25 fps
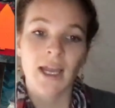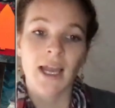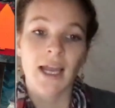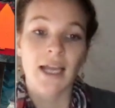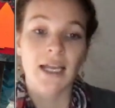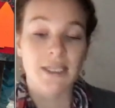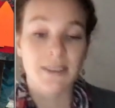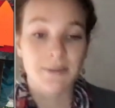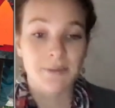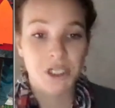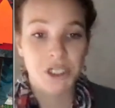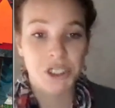
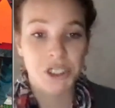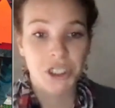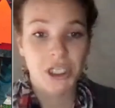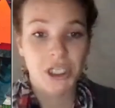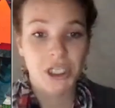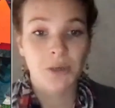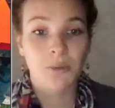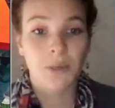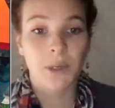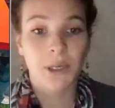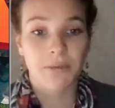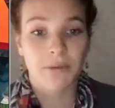
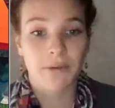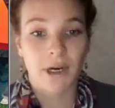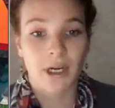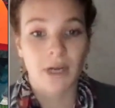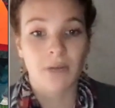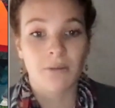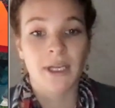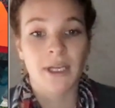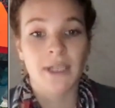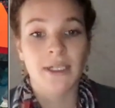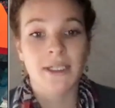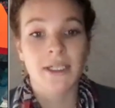Especially, we
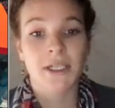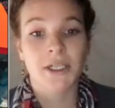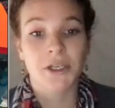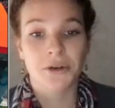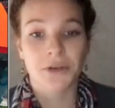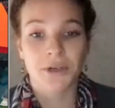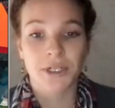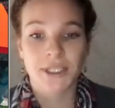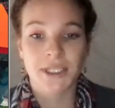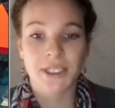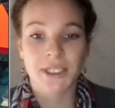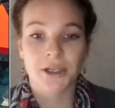recommend
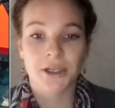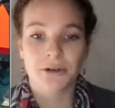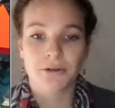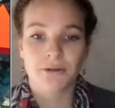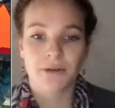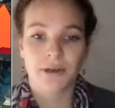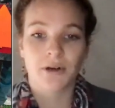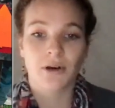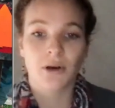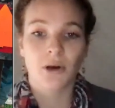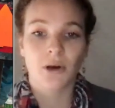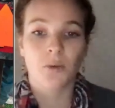increasing
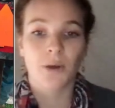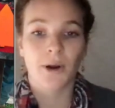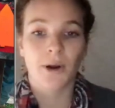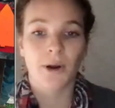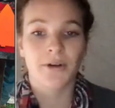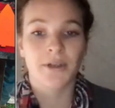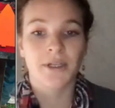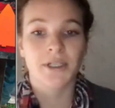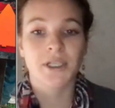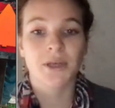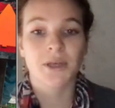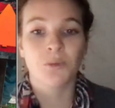career
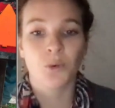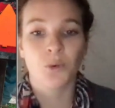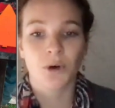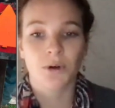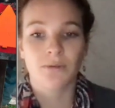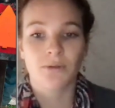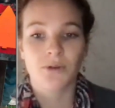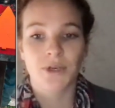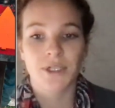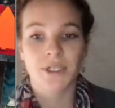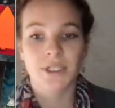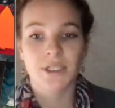awareness and
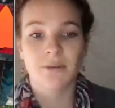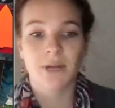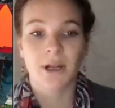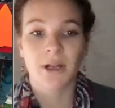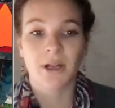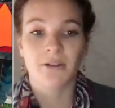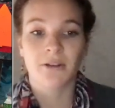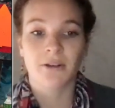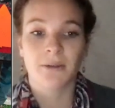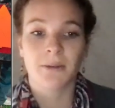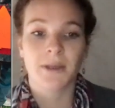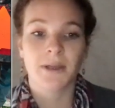workforce
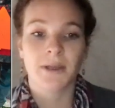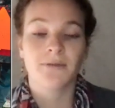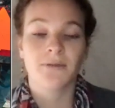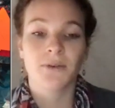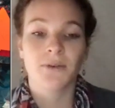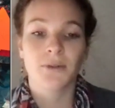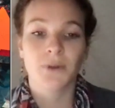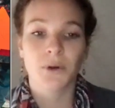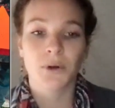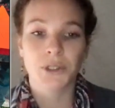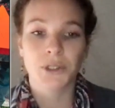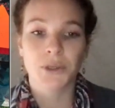development for
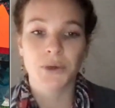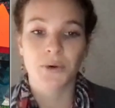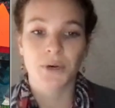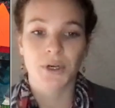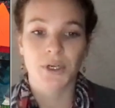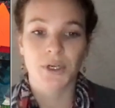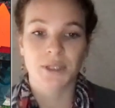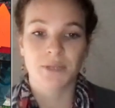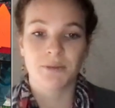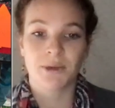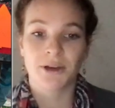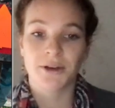those who are
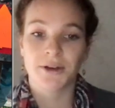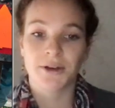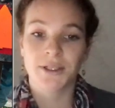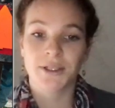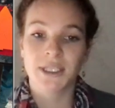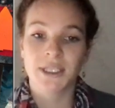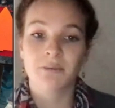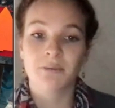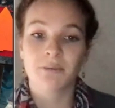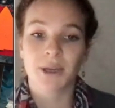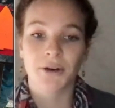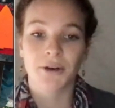
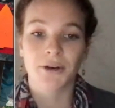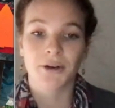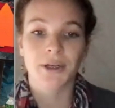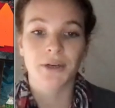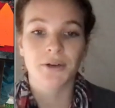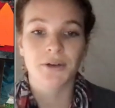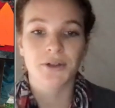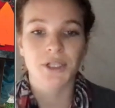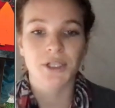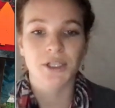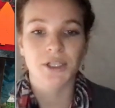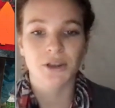experiencing
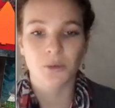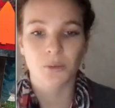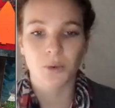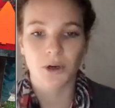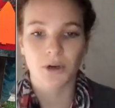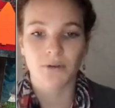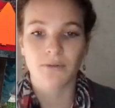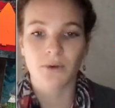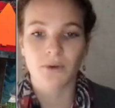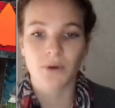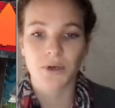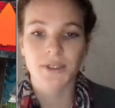barriers in the
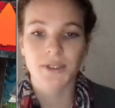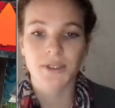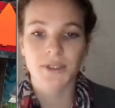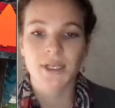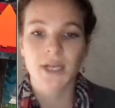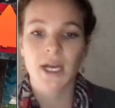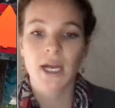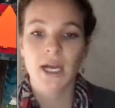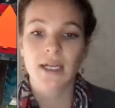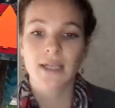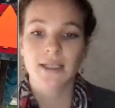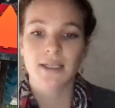workforce,
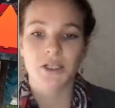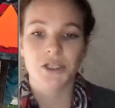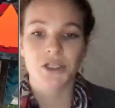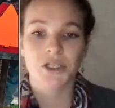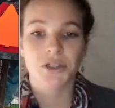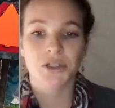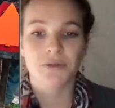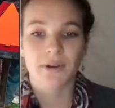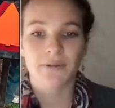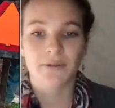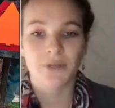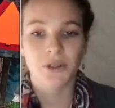such
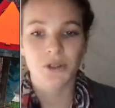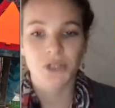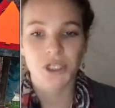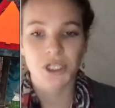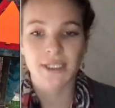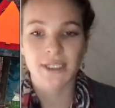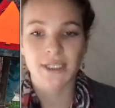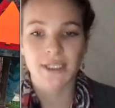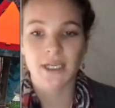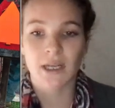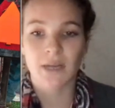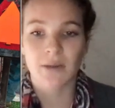as
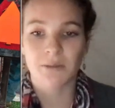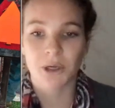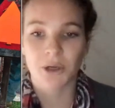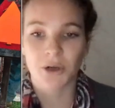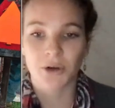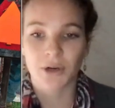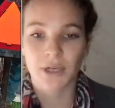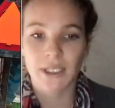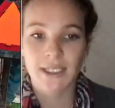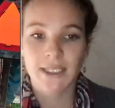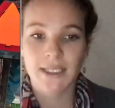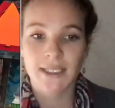refugees and
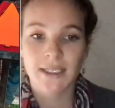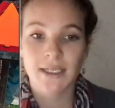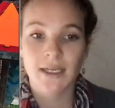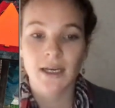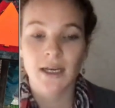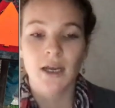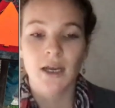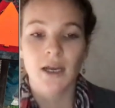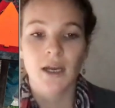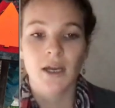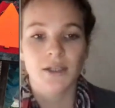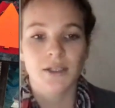immigrants.
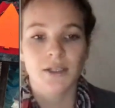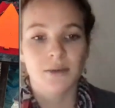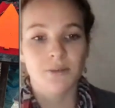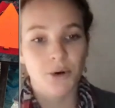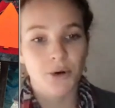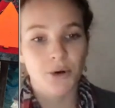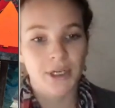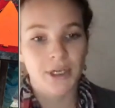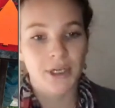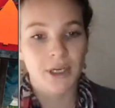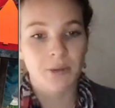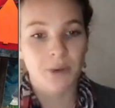
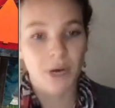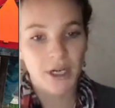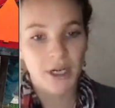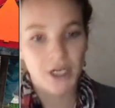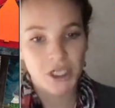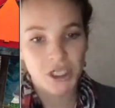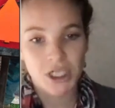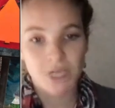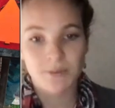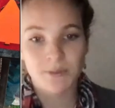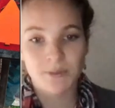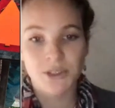Supporting
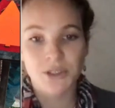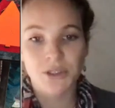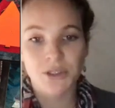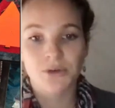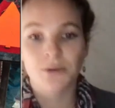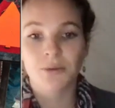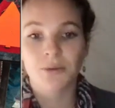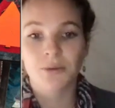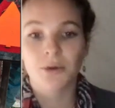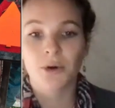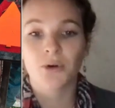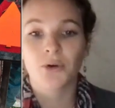apprenticeships,
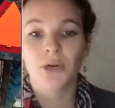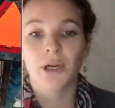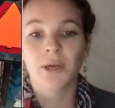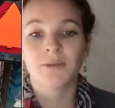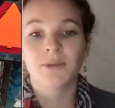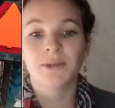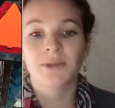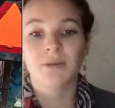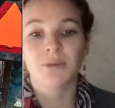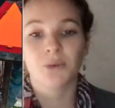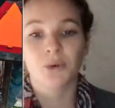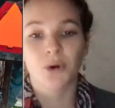youth
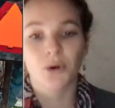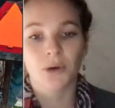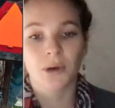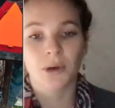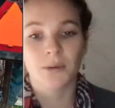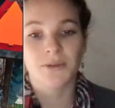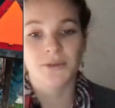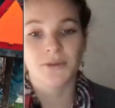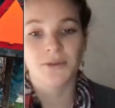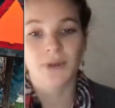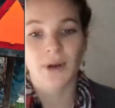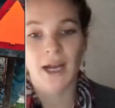programs, and
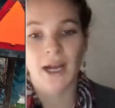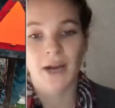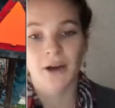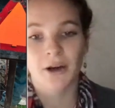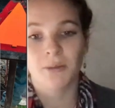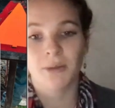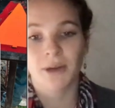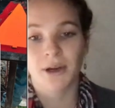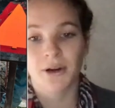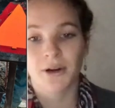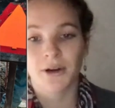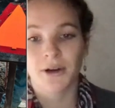programs for higher
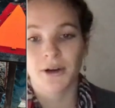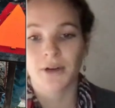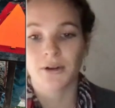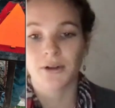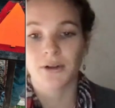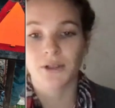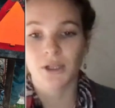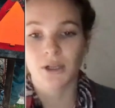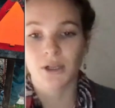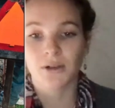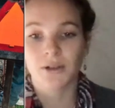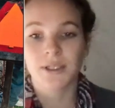barrier
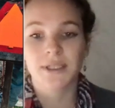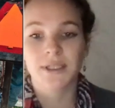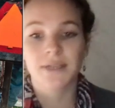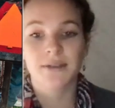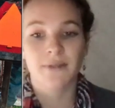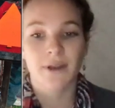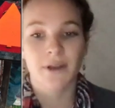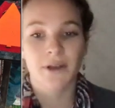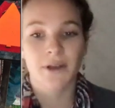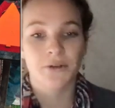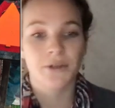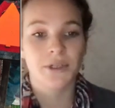adults,
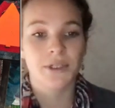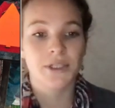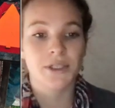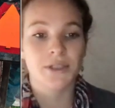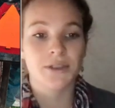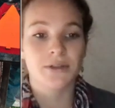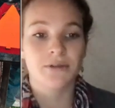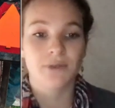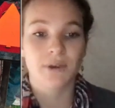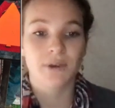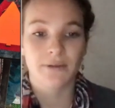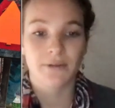
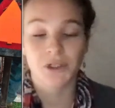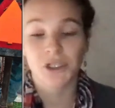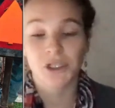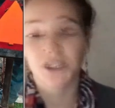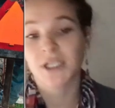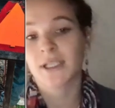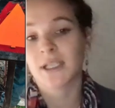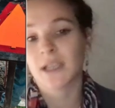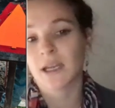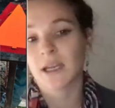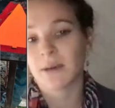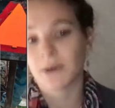veterans,
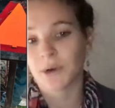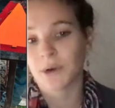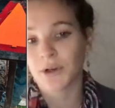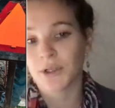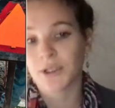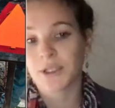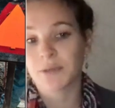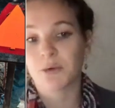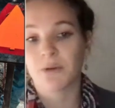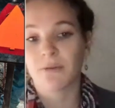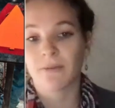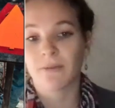refugees, and
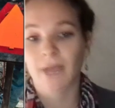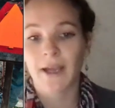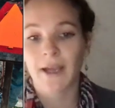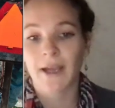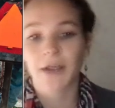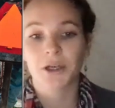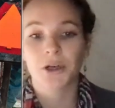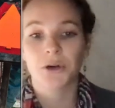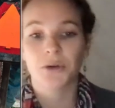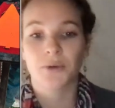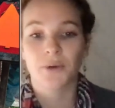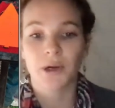immigrants provide
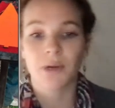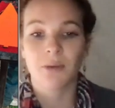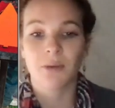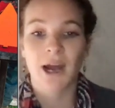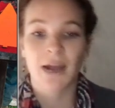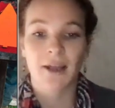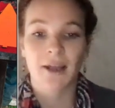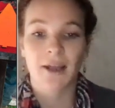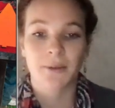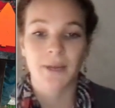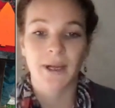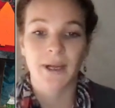a career
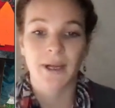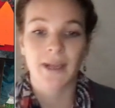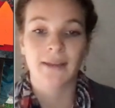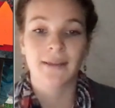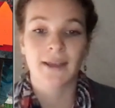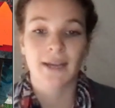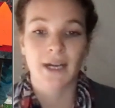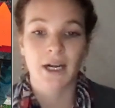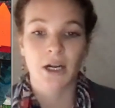pathway that